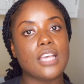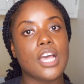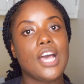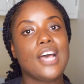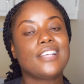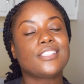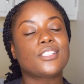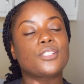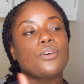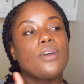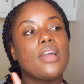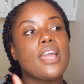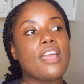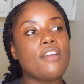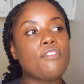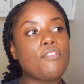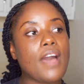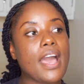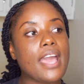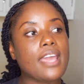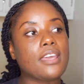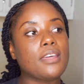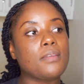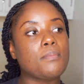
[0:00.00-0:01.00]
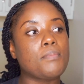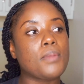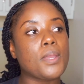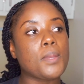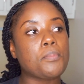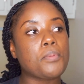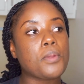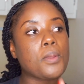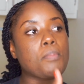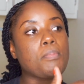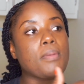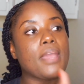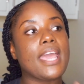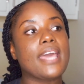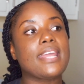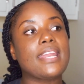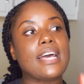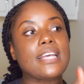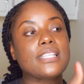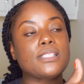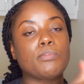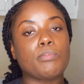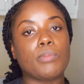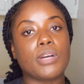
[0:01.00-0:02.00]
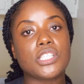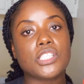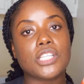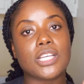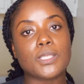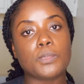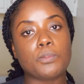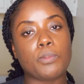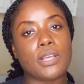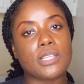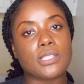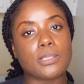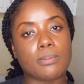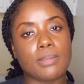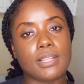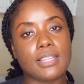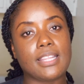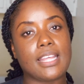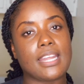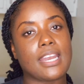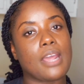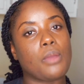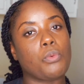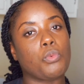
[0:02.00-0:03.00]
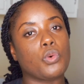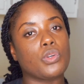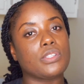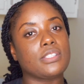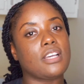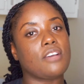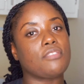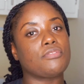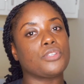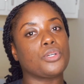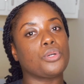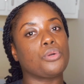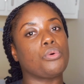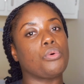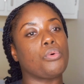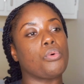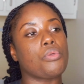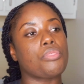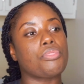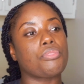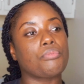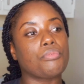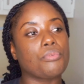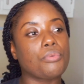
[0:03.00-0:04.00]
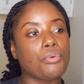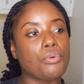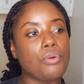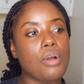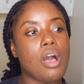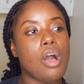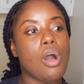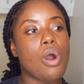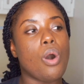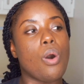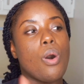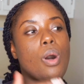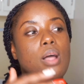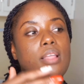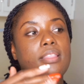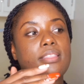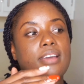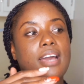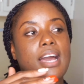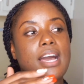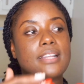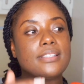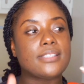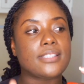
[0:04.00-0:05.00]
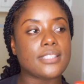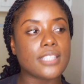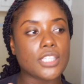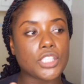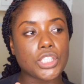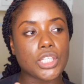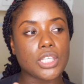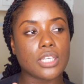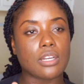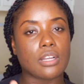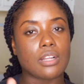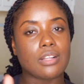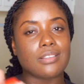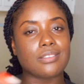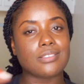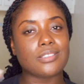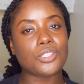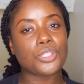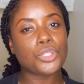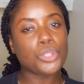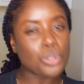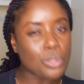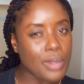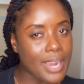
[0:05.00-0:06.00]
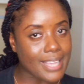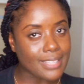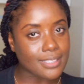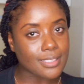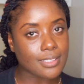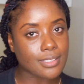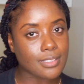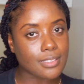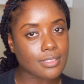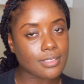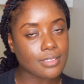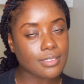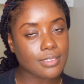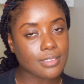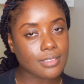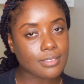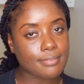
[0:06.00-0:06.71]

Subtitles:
So if I could be prepared as much as possible, then I won't have to go through all the additional stress.